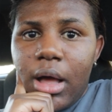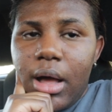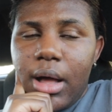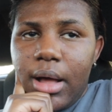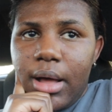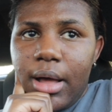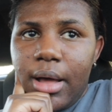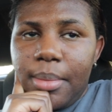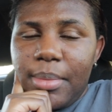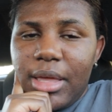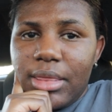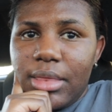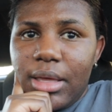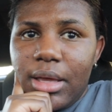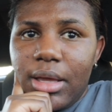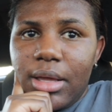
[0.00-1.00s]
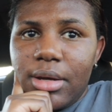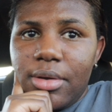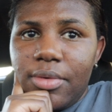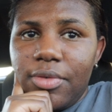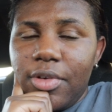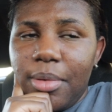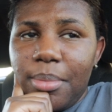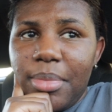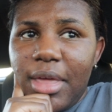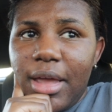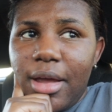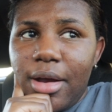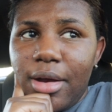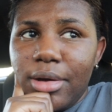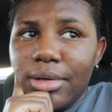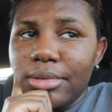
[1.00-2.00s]
And then from
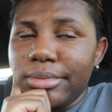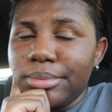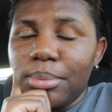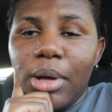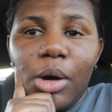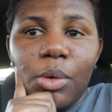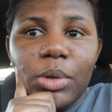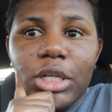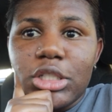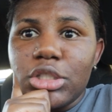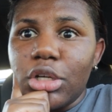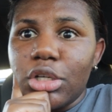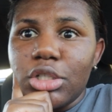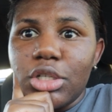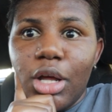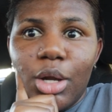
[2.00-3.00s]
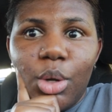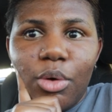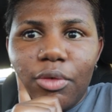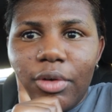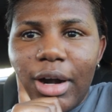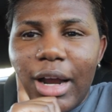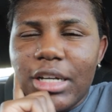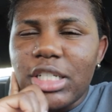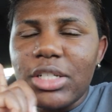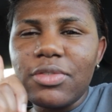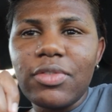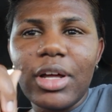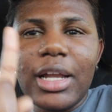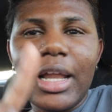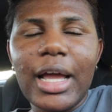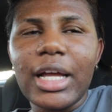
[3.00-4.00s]
there, my week starts all over. I just
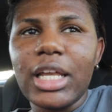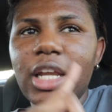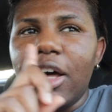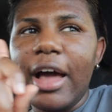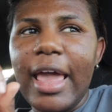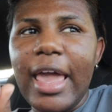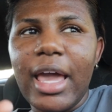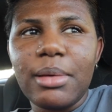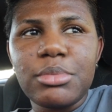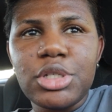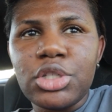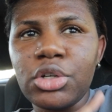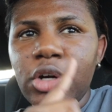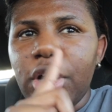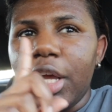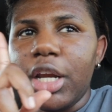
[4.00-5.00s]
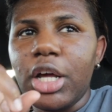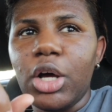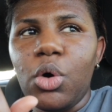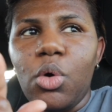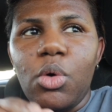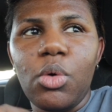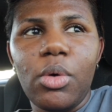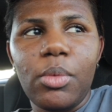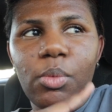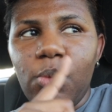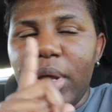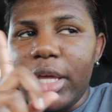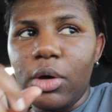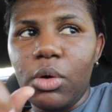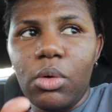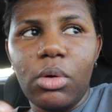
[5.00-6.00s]
feel like a little hamster in a
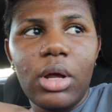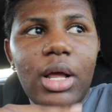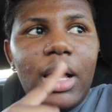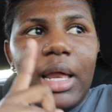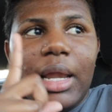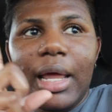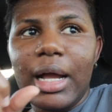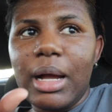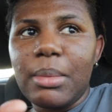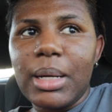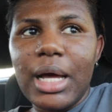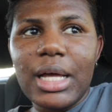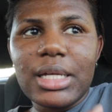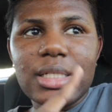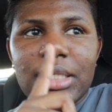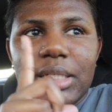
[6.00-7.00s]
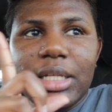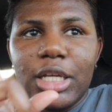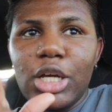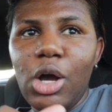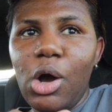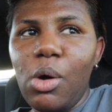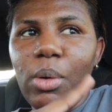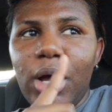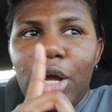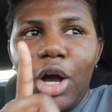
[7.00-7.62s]
wheel. Like I'm constantly going.